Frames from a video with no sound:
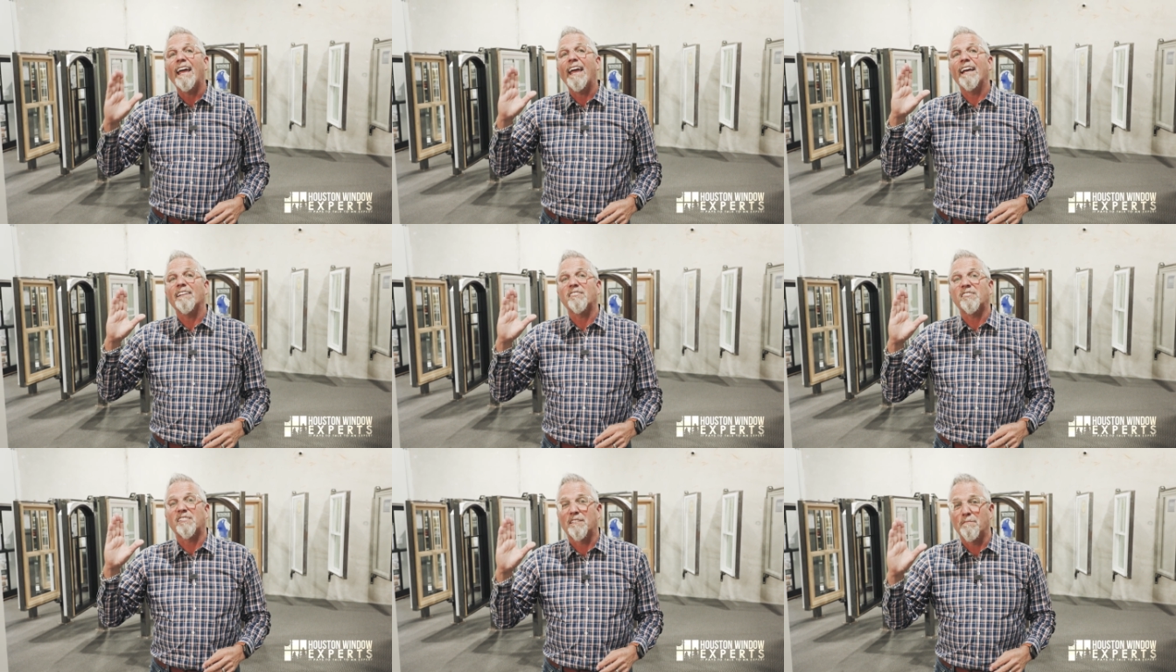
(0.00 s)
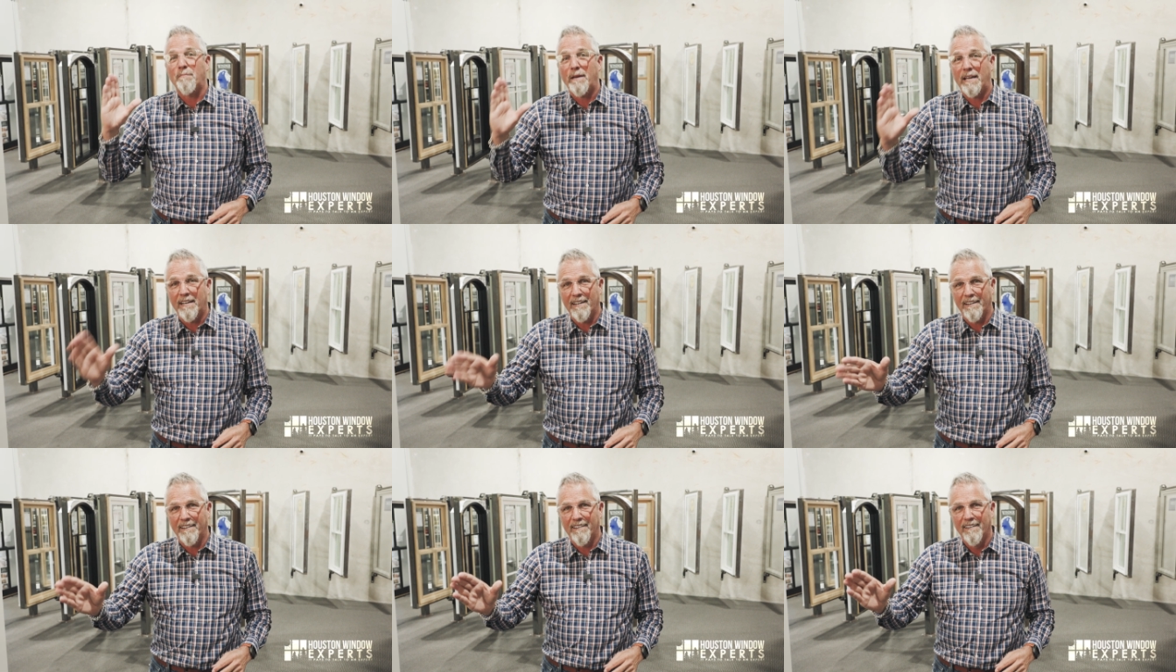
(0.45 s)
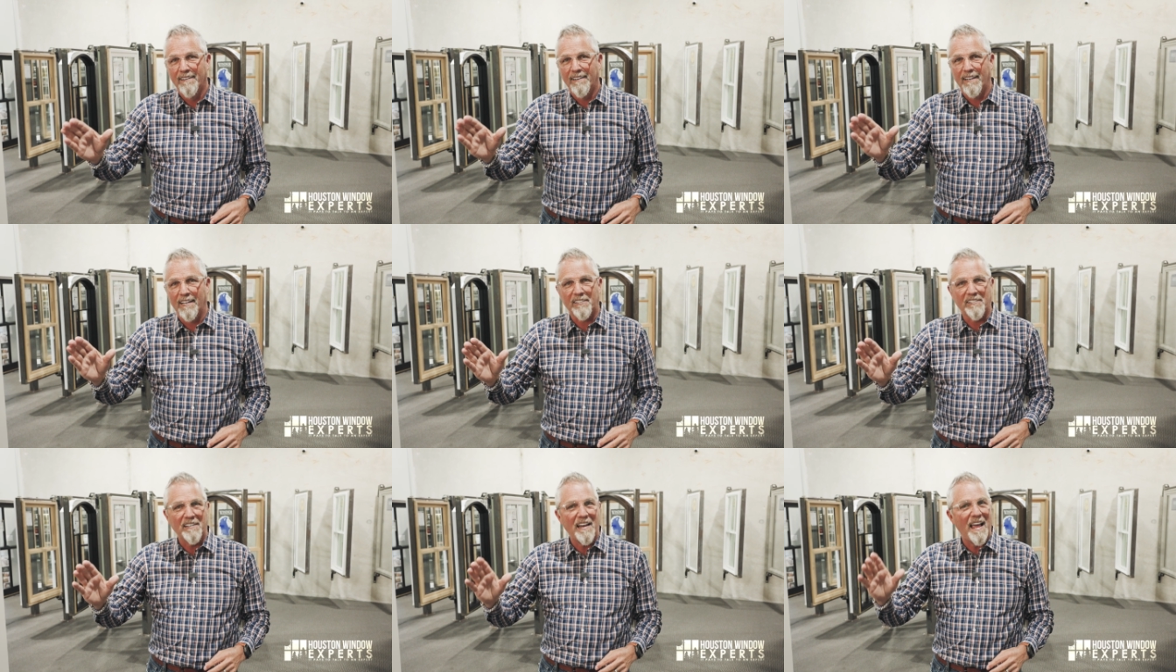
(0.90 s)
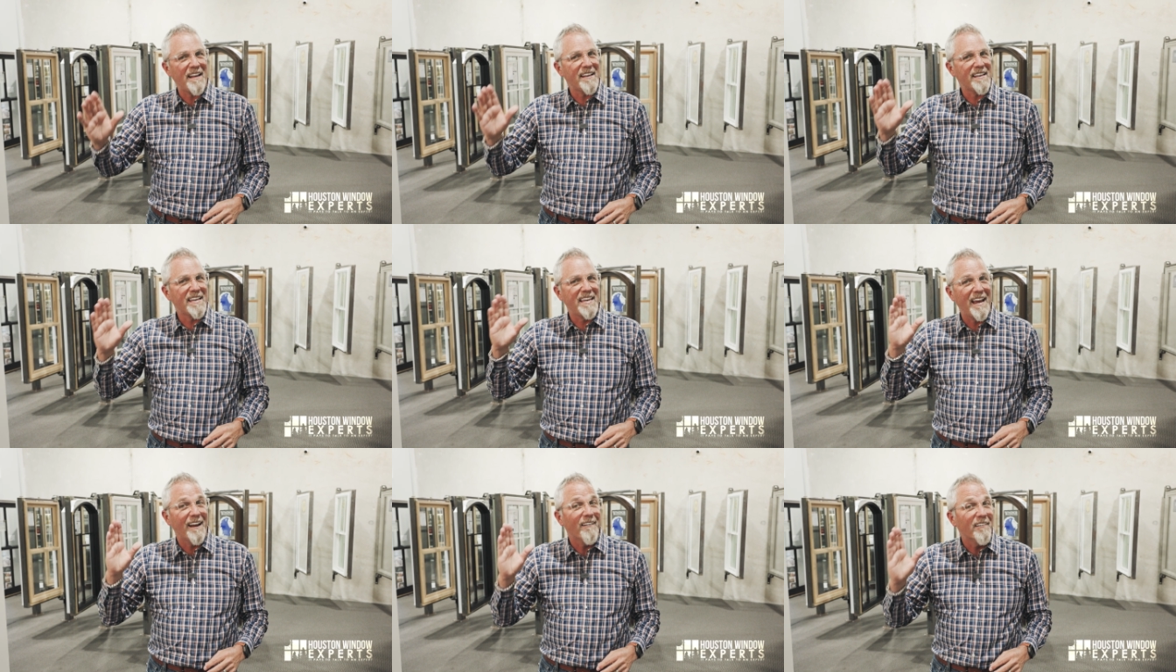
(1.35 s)
Estimated. It's
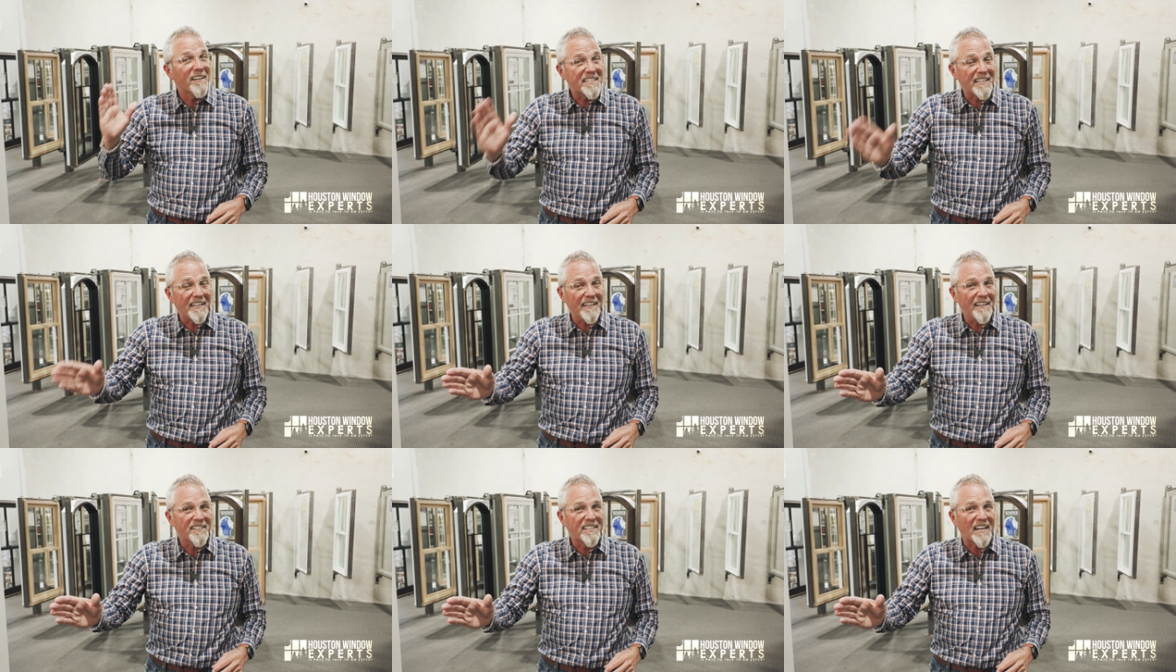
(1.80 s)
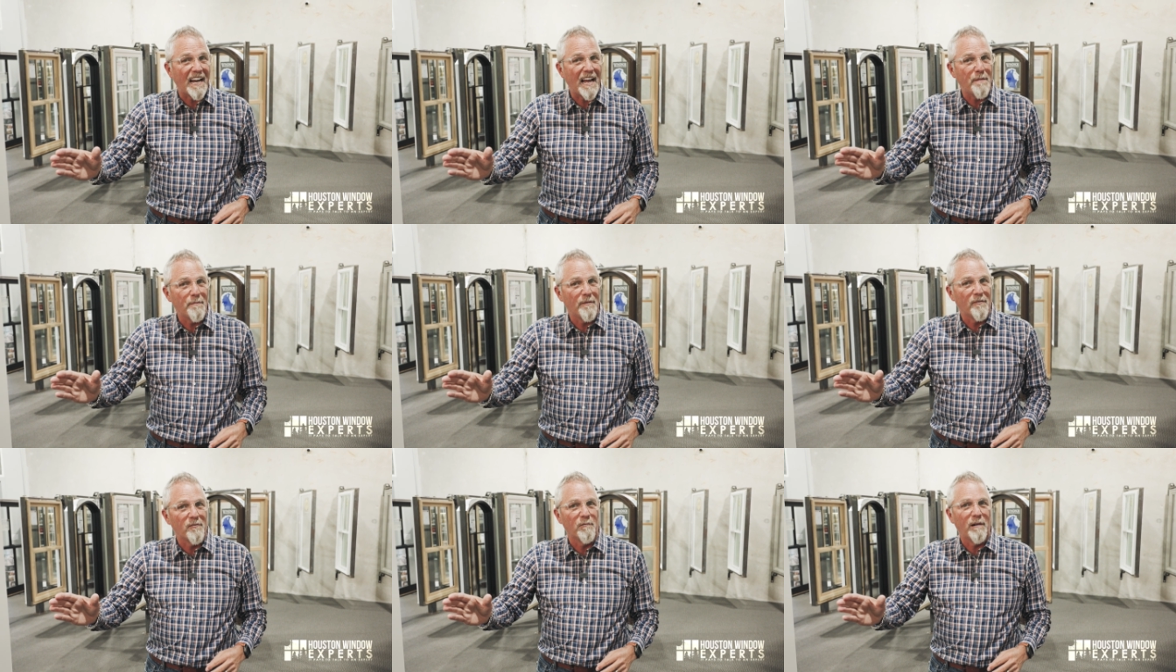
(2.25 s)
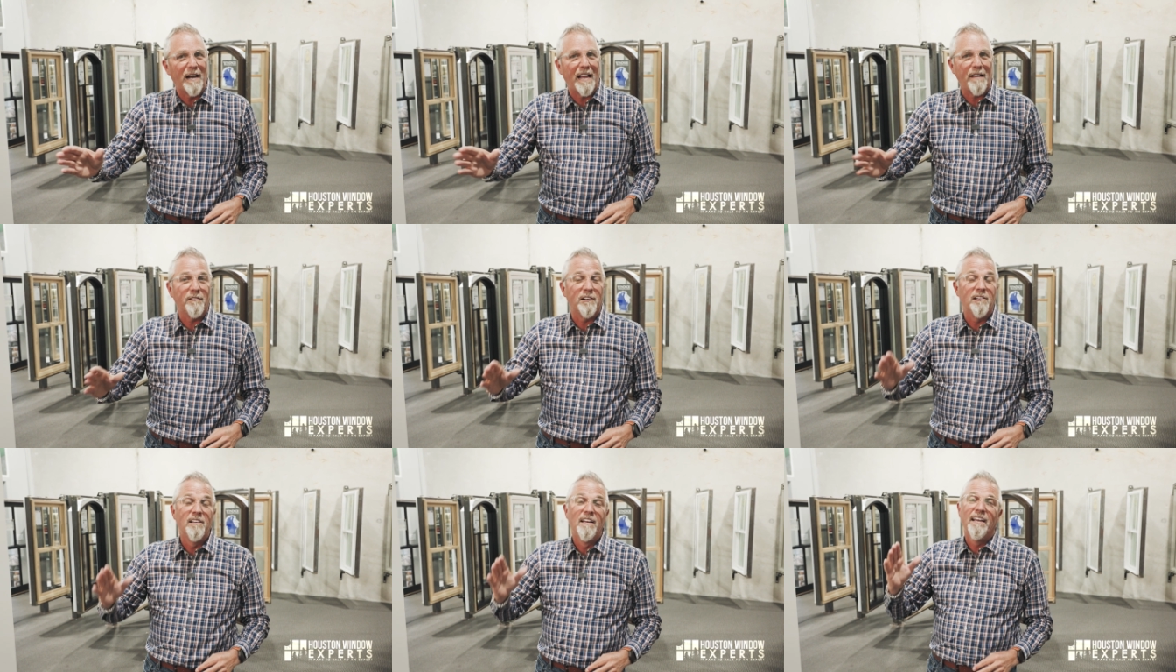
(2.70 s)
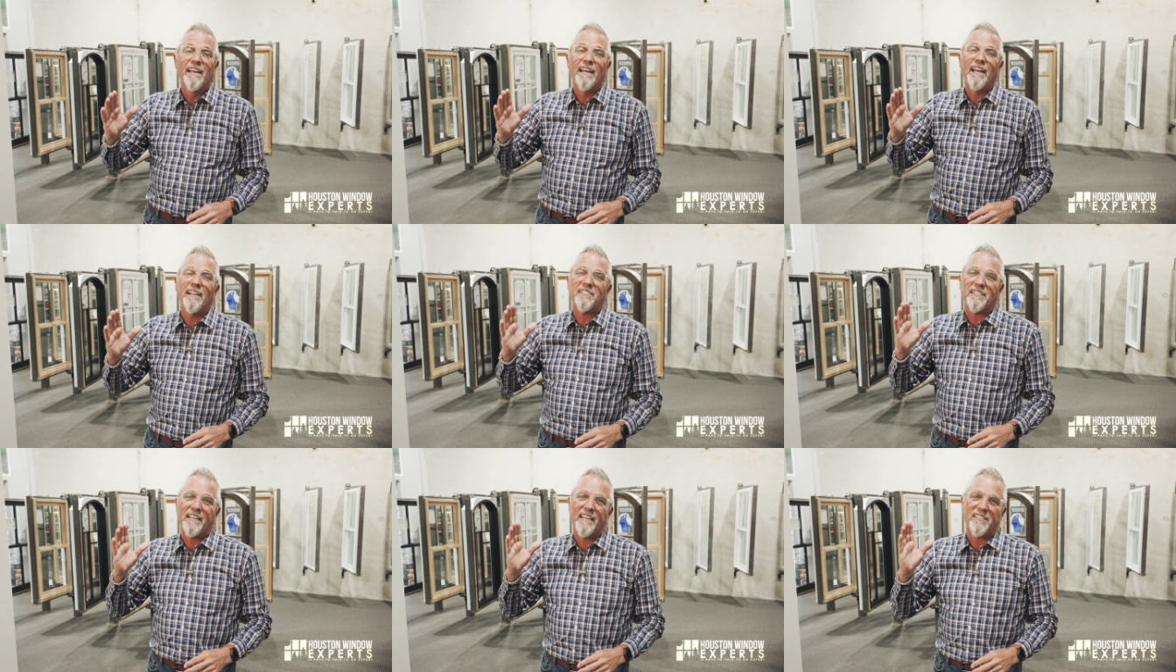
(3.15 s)
not guaranteed time of arrival,
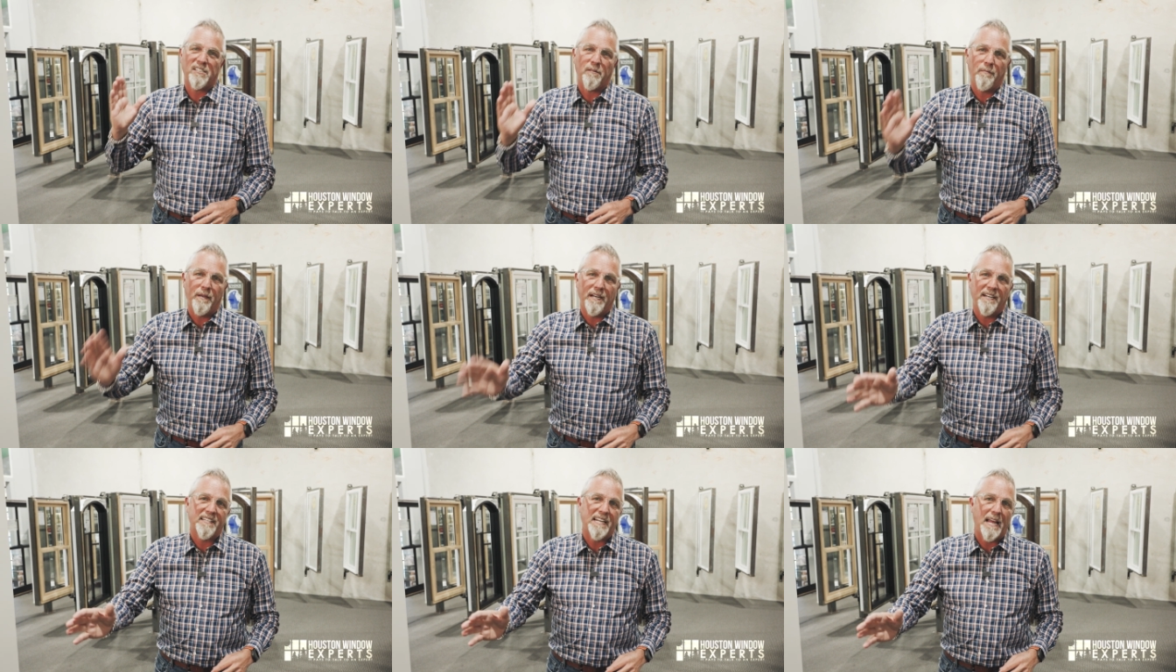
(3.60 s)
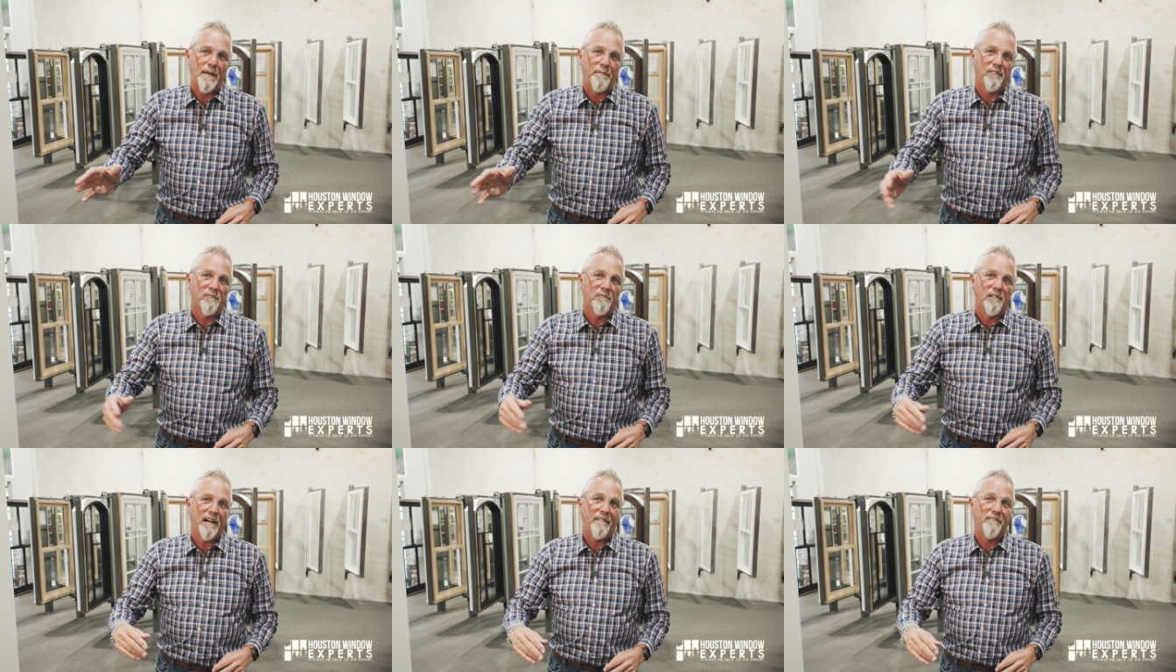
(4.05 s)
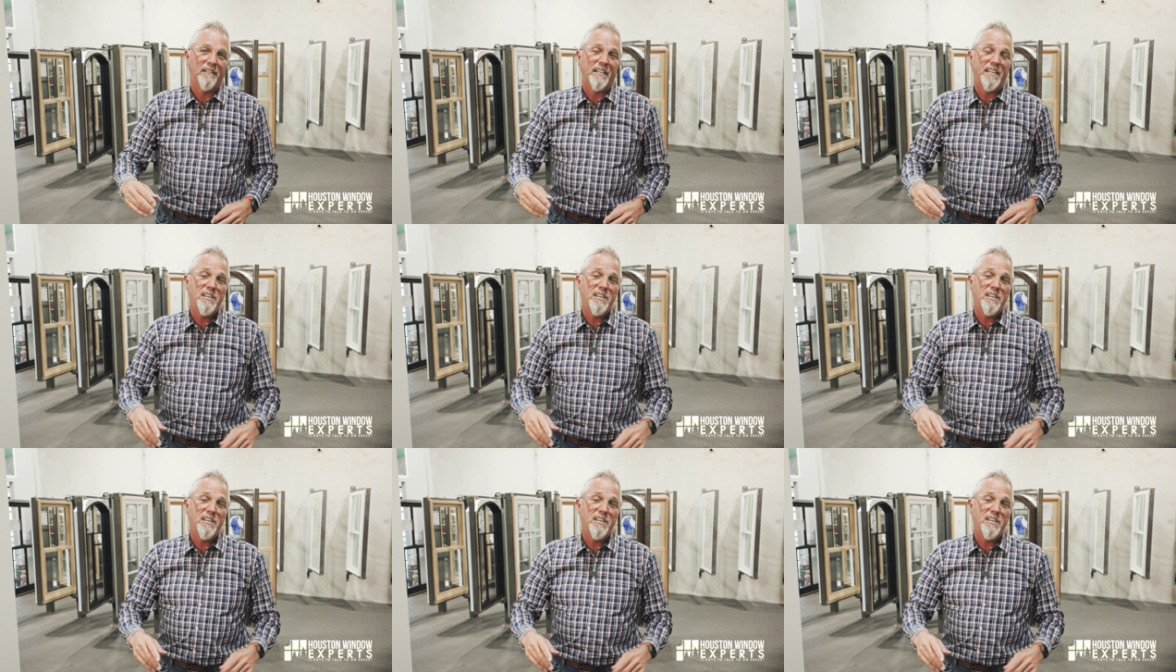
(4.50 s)
it's estimated time of arrival.